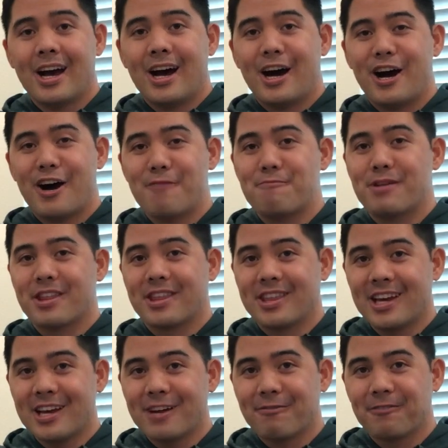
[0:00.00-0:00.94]
But
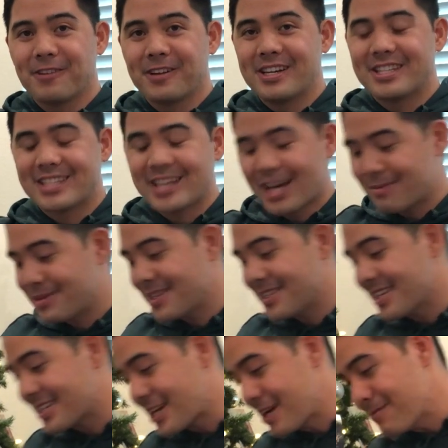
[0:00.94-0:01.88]
thankfully, Taptes
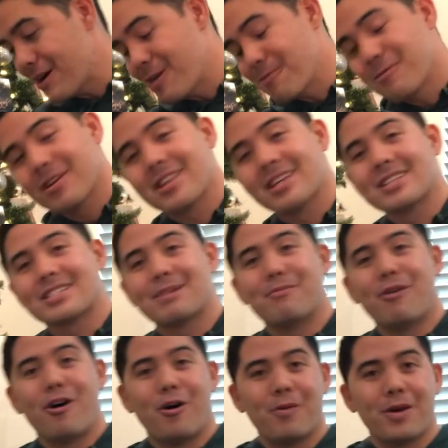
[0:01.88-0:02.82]
has come out with some
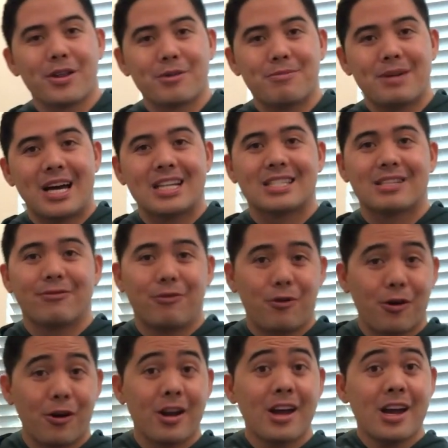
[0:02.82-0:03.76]
all-weather mats
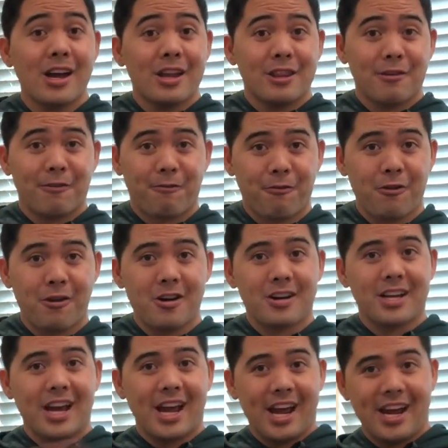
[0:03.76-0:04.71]
for the
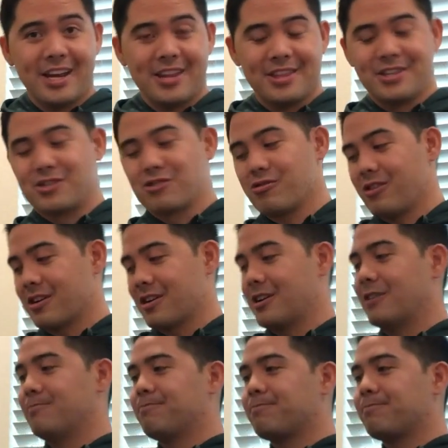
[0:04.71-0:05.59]
front and the trunk.